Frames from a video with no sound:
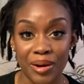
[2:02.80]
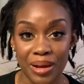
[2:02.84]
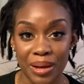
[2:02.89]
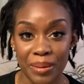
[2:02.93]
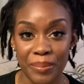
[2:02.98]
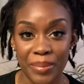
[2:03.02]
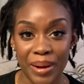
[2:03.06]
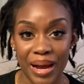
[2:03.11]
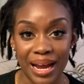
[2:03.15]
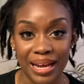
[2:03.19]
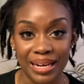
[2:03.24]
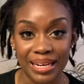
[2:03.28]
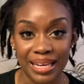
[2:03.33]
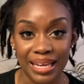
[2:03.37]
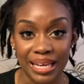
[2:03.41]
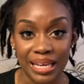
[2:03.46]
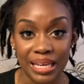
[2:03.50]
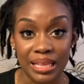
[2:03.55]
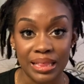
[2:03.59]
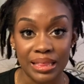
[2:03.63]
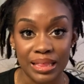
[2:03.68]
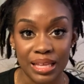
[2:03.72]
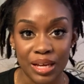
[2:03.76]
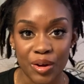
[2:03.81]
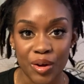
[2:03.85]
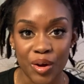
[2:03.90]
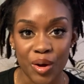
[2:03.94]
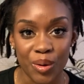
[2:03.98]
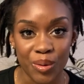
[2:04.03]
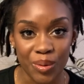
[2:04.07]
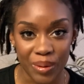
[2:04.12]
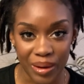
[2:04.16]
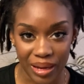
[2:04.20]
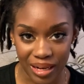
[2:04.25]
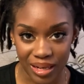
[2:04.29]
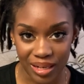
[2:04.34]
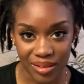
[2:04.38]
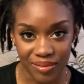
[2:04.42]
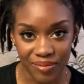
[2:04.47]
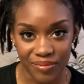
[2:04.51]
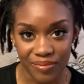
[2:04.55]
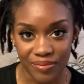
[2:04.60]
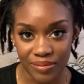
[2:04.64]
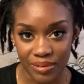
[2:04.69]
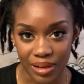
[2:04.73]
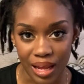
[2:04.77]
combining their whole head of
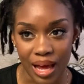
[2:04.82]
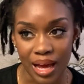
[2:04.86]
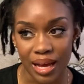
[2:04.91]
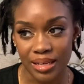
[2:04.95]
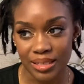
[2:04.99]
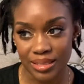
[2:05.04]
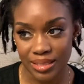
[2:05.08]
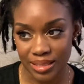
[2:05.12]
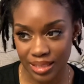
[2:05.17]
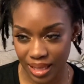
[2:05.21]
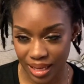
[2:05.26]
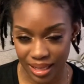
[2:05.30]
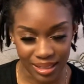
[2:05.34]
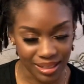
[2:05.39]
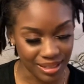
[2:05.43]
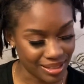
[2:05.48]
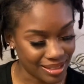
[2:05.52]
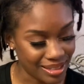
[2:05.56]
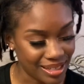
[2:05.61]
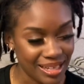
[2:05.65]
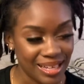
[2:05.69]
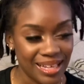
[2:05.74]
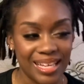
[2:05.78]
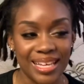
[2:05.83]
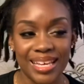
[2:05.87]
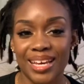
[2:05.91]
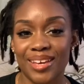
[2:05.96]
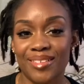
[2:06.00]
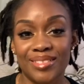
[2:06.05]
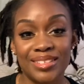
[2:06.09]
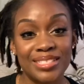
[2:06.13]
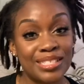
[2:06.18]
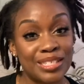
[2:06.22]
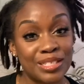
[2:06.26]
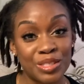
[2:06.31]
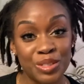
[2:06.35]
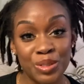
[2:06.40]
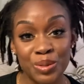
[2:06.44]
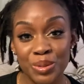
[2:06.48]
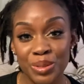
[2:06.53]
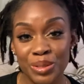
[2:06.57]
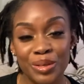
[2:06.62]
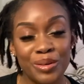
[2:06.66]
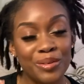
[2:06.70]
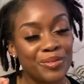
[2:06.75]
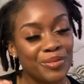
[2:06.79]
locks. Like, if this is you,
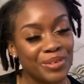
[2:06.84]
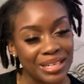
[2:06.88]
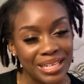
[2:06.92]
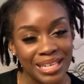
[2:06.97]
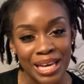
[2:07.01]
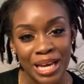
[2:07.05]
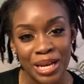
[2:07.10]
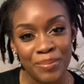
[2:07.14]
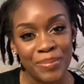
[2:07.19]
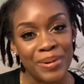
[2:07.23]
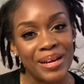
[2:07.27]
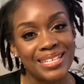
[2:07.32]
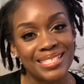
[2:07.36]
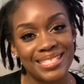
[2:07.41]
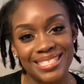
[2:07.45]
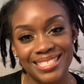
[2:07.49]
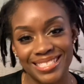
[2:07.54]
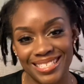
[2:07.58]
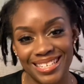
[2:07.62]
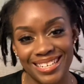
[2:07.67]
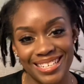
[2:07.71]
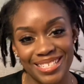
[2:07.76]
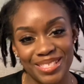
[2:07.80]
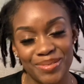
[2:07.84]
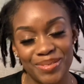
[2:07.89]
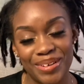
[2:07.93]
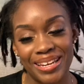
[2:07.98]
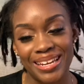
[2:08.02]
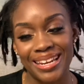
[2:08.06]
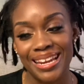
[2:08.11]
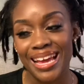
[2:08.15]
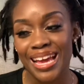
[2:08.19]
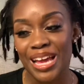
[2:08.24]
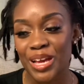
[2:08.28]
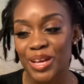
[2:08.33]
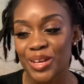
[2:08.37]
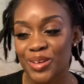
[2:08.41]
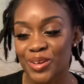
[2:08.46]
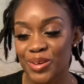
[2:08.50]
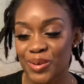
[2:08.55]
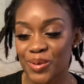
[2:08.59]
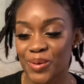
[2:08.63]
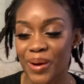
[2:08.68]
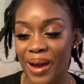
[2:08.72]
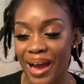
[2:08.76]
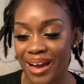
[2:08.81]
you really got to pay attention to this one.
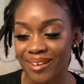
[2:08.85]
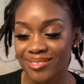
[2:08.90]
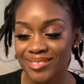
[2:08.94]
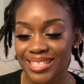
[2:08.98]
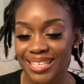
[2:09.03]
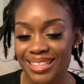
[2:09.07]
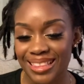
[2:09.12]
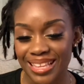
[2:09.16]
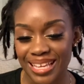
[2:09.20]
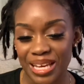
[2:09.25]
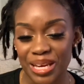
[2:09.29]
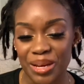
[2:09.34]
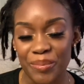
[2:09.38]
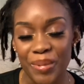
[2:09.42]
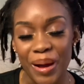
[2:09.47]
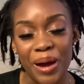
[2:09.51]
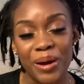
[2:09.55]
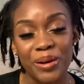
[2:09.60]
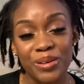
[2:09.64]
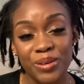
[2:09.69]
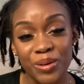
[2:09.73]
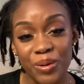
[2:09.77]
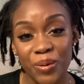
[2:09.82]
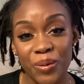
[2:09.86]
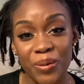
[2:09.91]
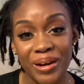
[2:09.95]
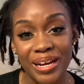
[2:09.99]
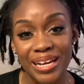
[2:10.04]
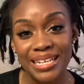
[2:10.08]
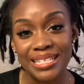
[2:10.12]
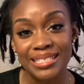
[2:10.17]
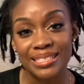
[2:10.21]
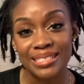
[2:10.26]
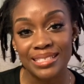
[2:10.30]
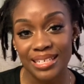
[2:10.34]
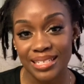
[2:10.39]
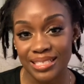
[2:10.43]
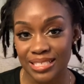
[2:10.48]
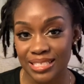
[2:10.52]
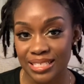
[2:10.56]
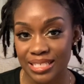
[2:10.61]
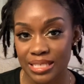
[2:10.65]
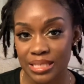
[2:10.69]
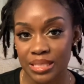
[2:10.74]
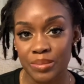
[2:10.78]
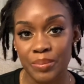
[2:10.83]
You have to think about your
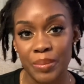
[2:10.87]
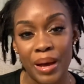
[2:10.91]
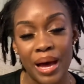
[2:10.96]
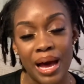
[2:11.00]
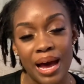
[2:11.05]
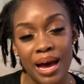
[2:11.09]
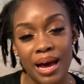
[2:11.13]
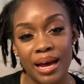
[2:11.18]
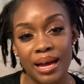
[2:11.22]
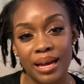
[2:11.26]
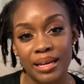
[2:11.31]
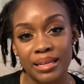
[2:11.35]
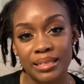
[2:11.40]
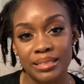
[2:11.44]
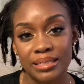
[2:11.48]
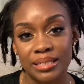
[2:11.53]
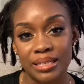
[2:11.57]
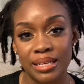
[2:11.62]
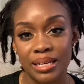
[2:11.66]
intentions behind